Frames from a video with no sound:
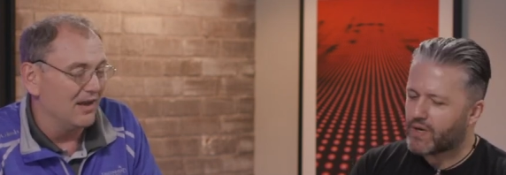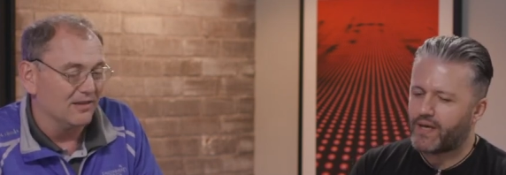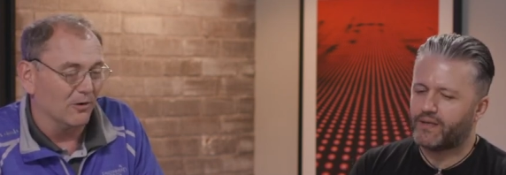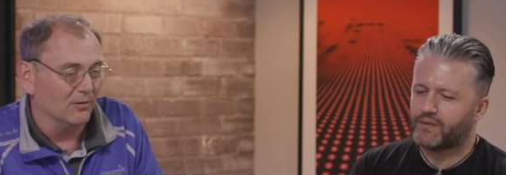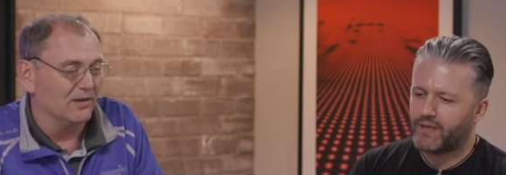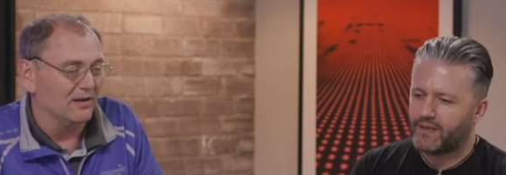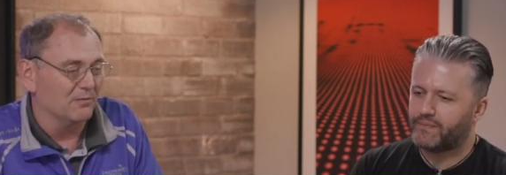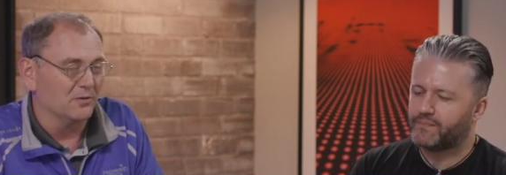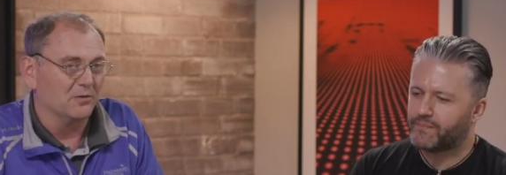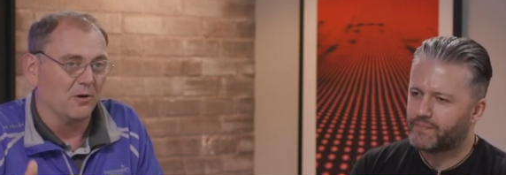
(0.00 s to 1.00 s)
Speaker 1: Right. The only right.
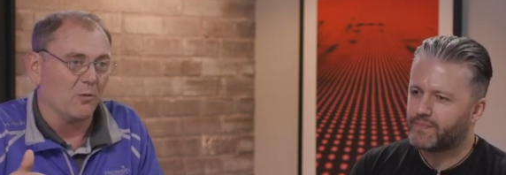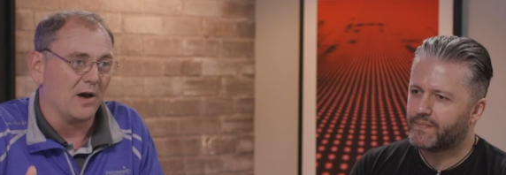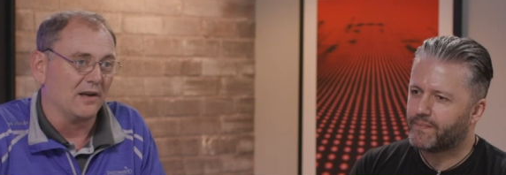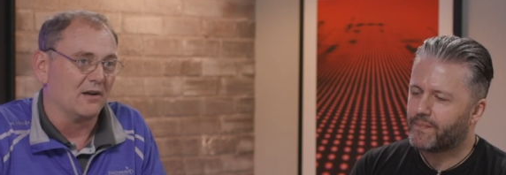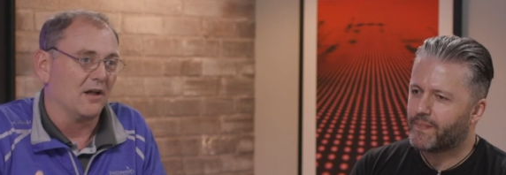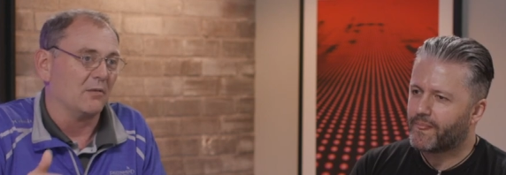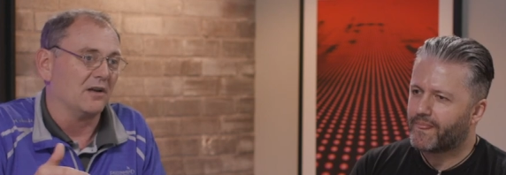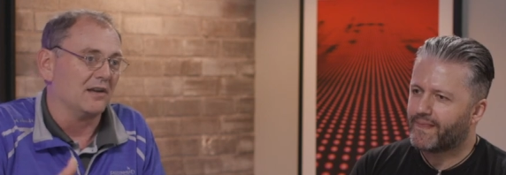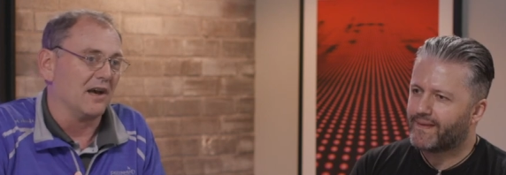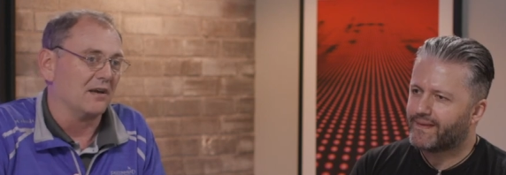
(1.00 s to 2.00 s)
difference between a wide column and
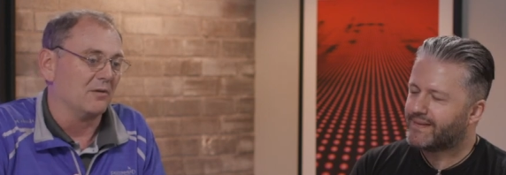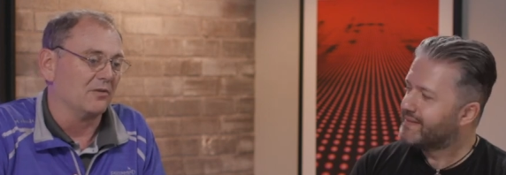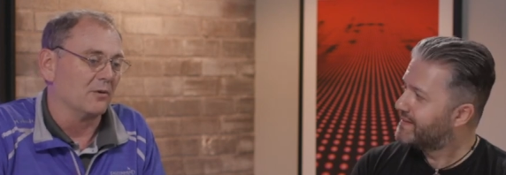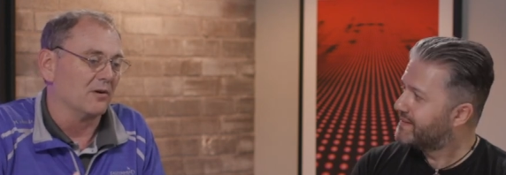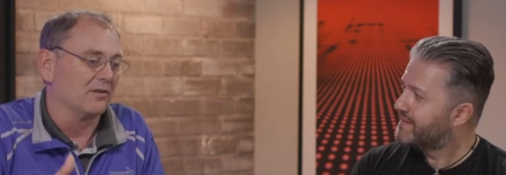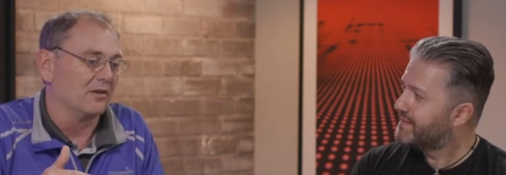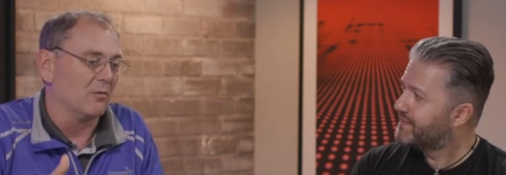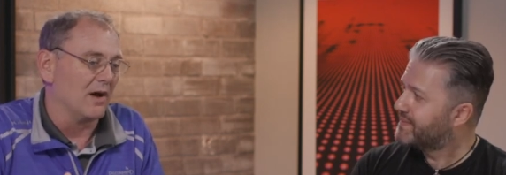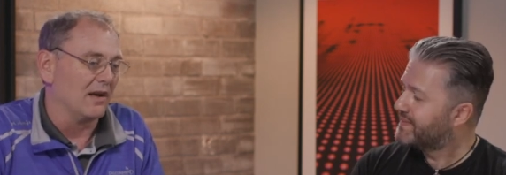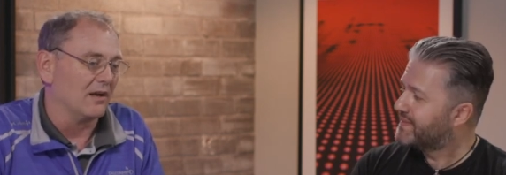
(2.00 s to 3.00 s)
a document store is that the
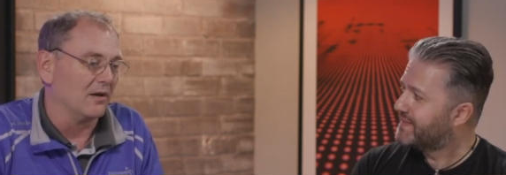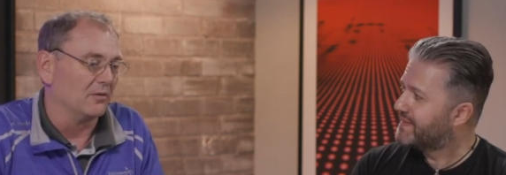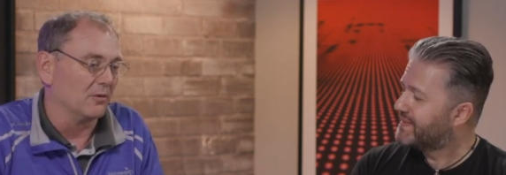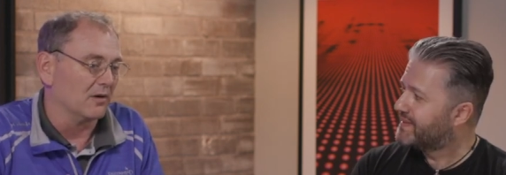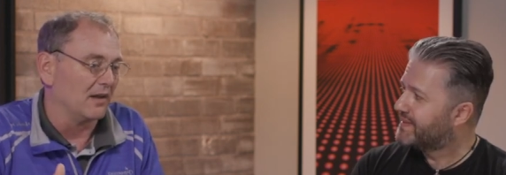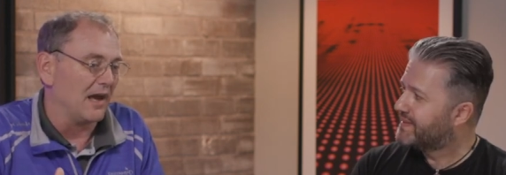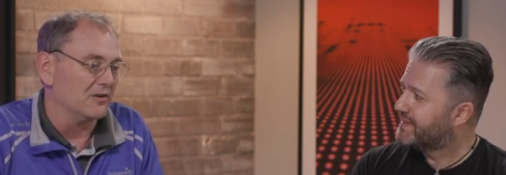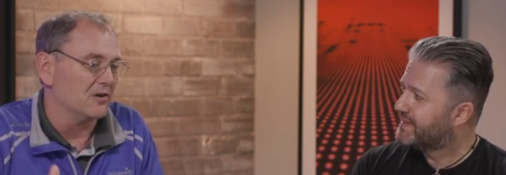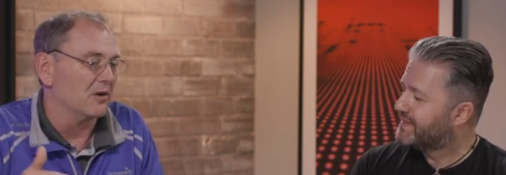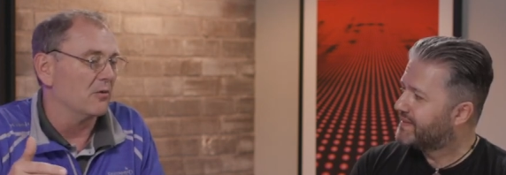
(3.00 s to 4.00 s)
wide column store
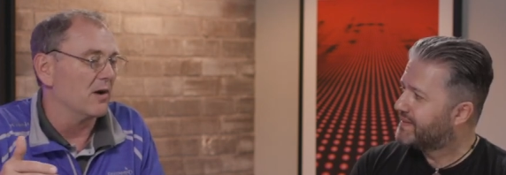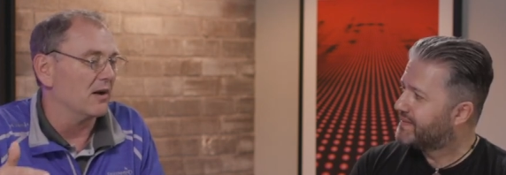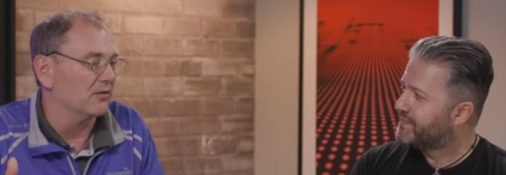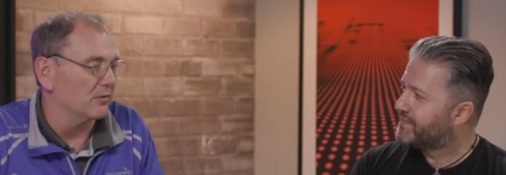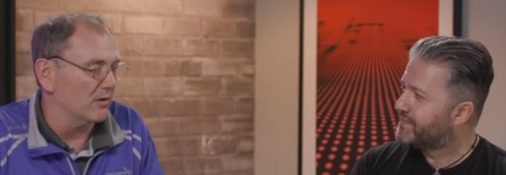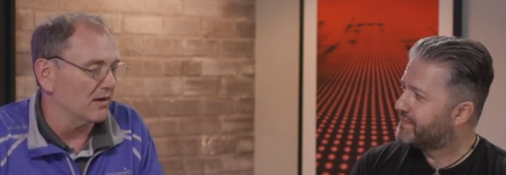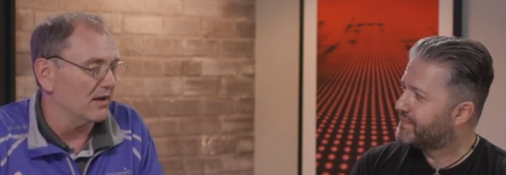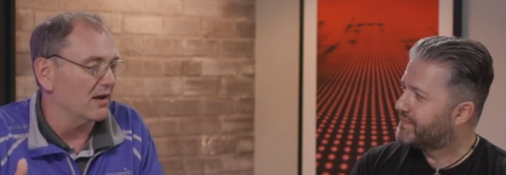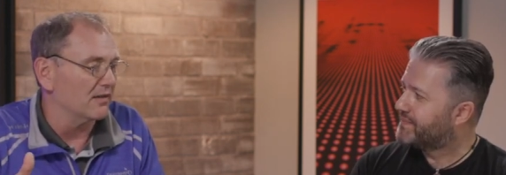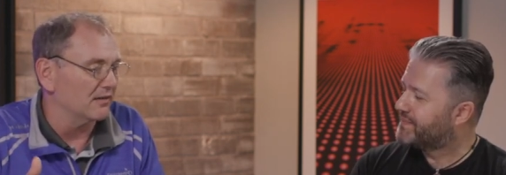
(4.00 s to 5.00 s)
allows you to create a sort
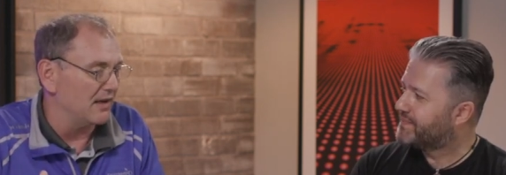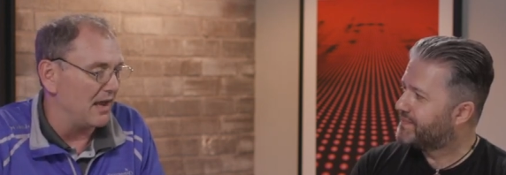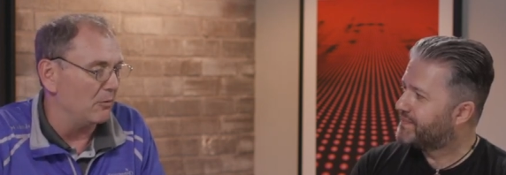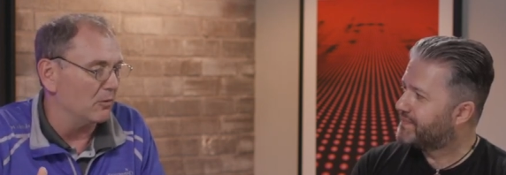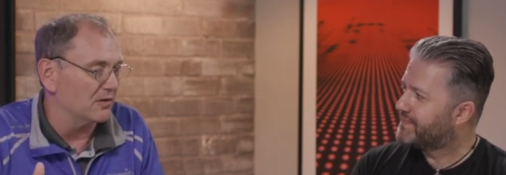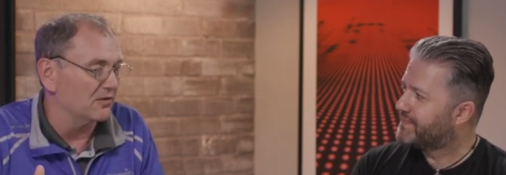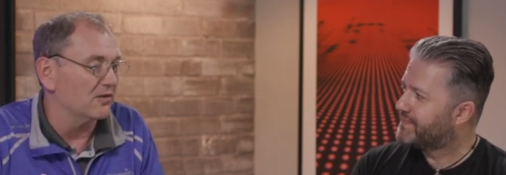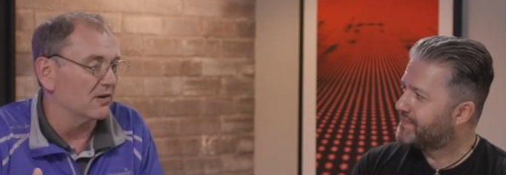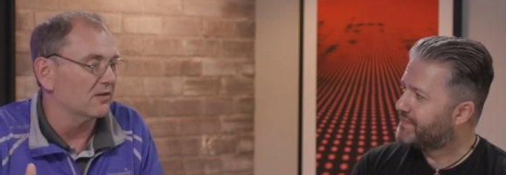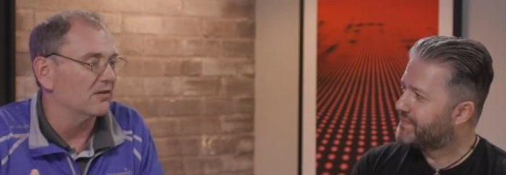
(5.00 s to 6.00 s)
key on the table, which
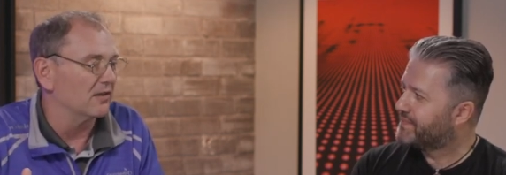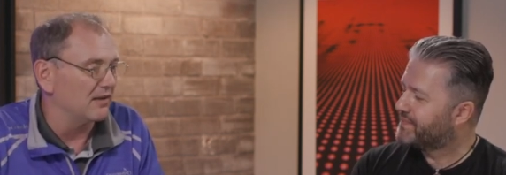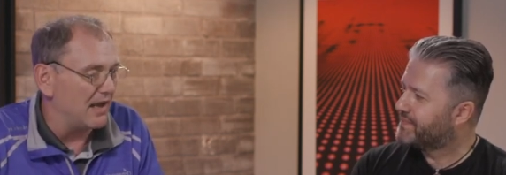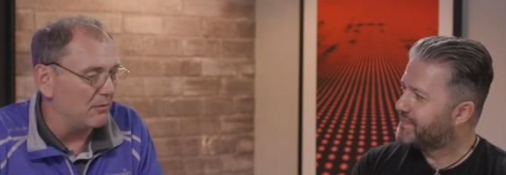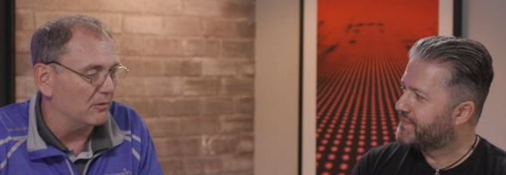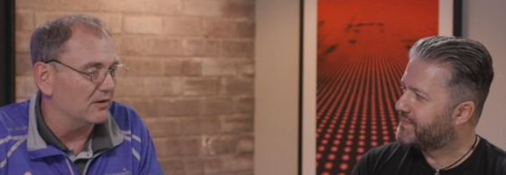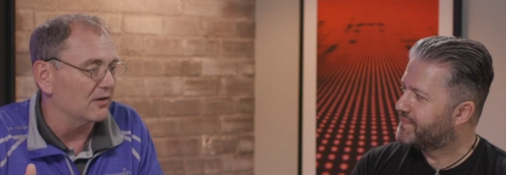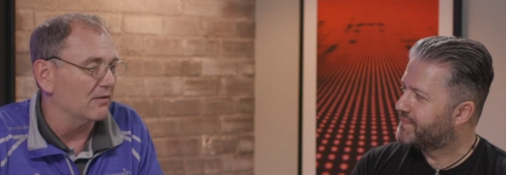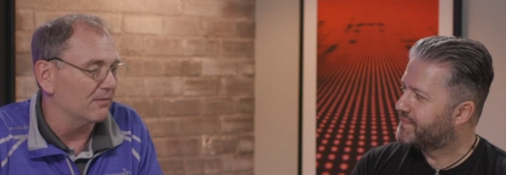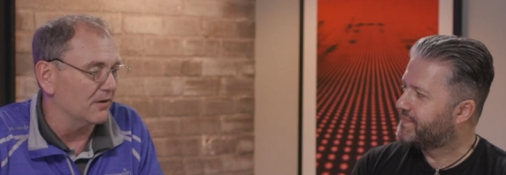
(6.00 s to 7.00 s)
turns the table into
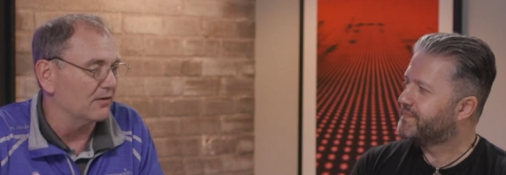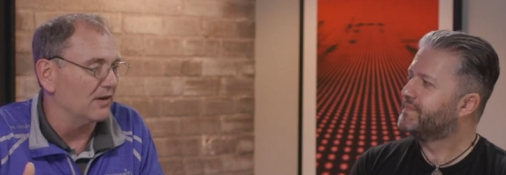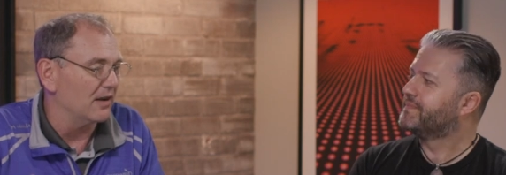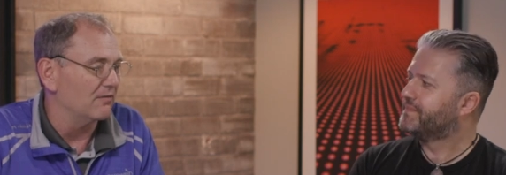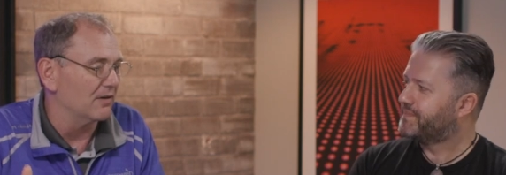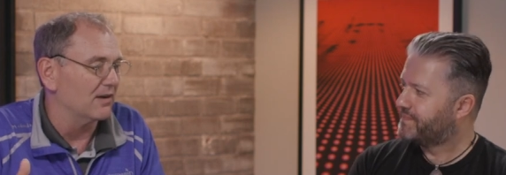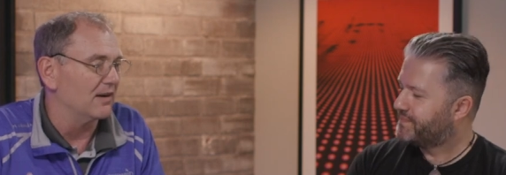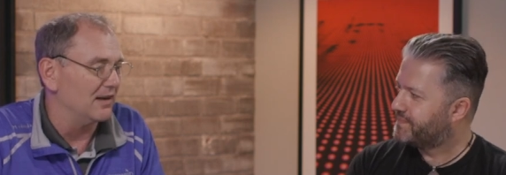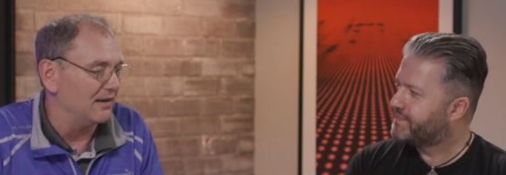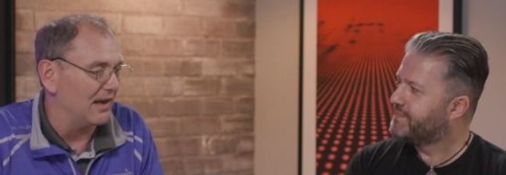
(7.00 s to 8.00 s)
the first inverted
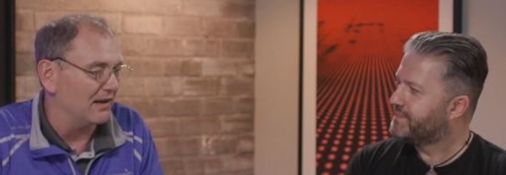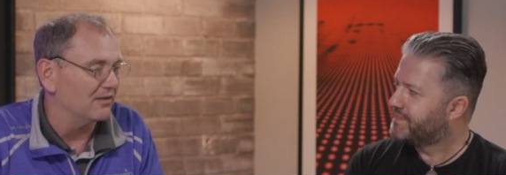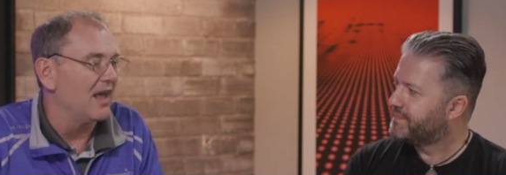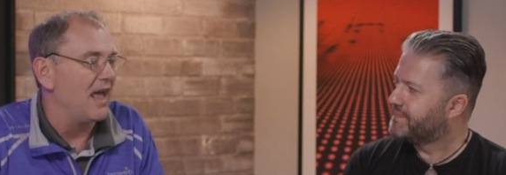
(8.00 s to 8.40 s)
index.